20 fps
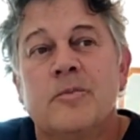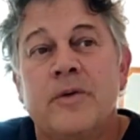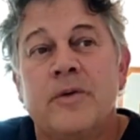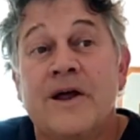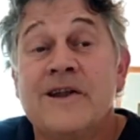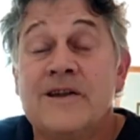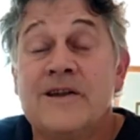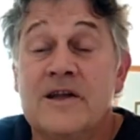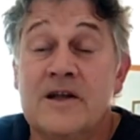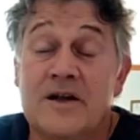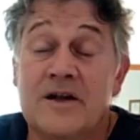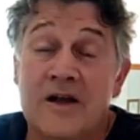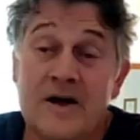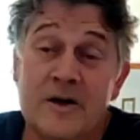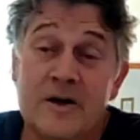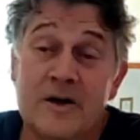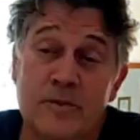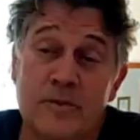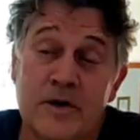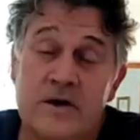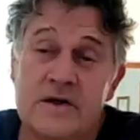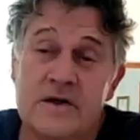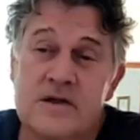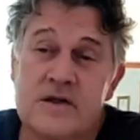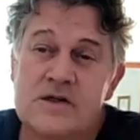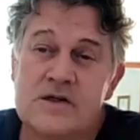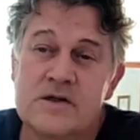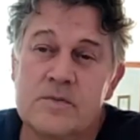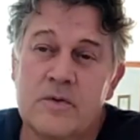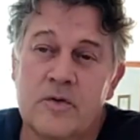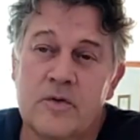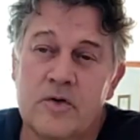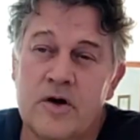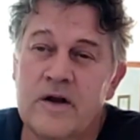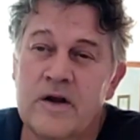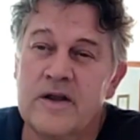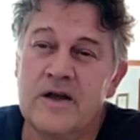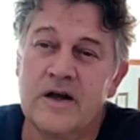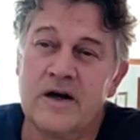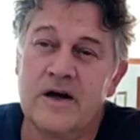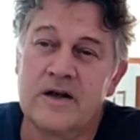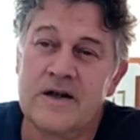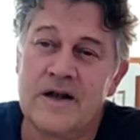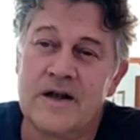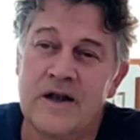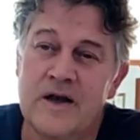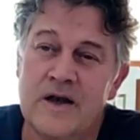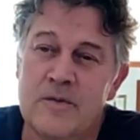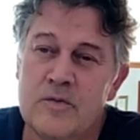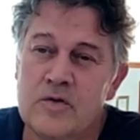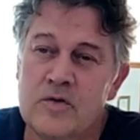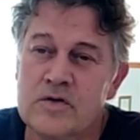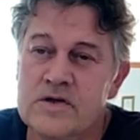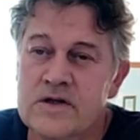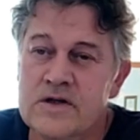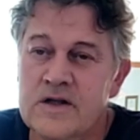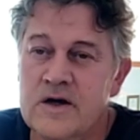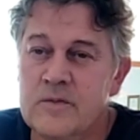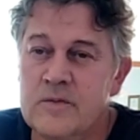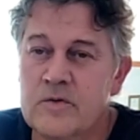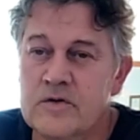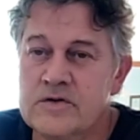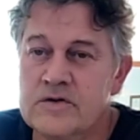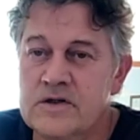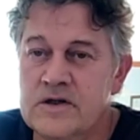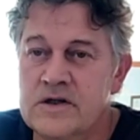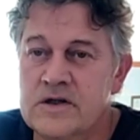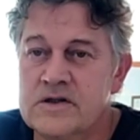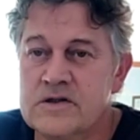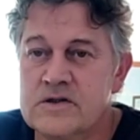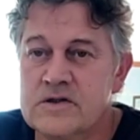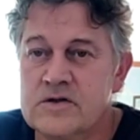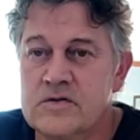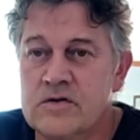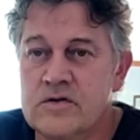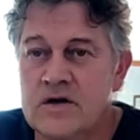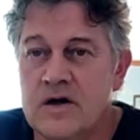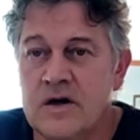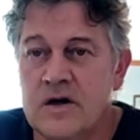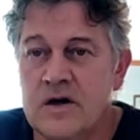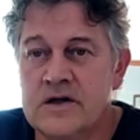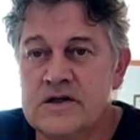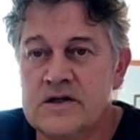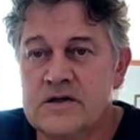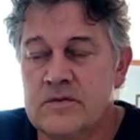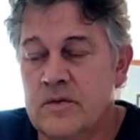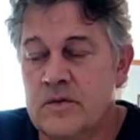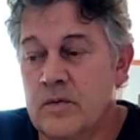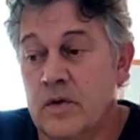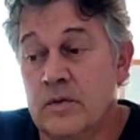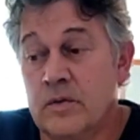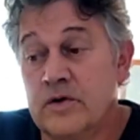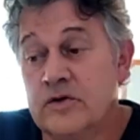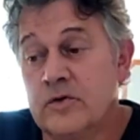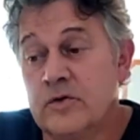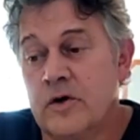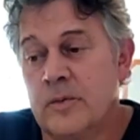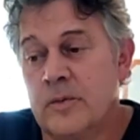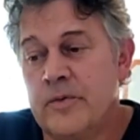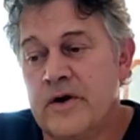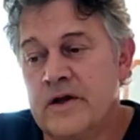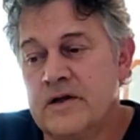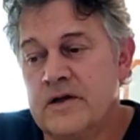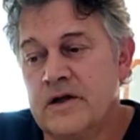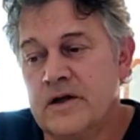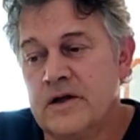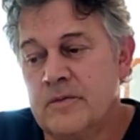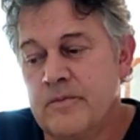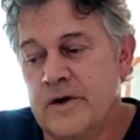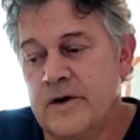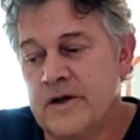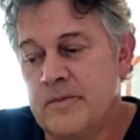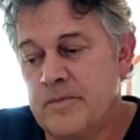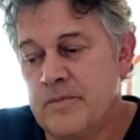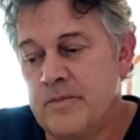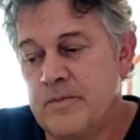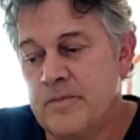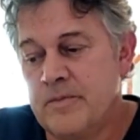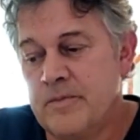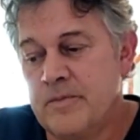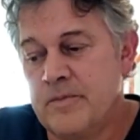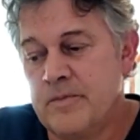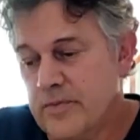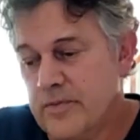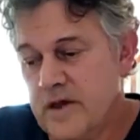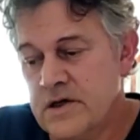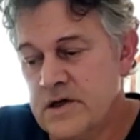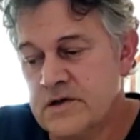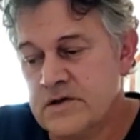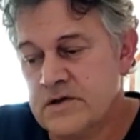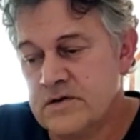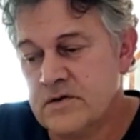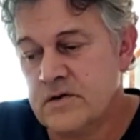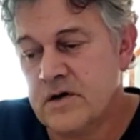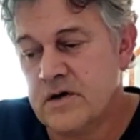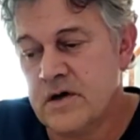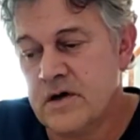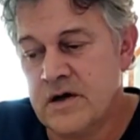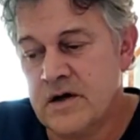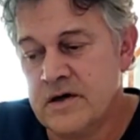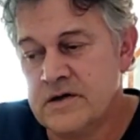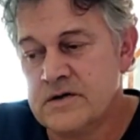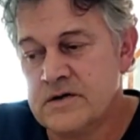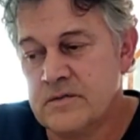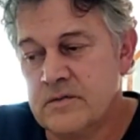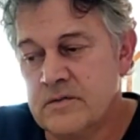planting landmines, running our claymores. Each 2 guys, we were always operating in buddy pairs. Each 2 guys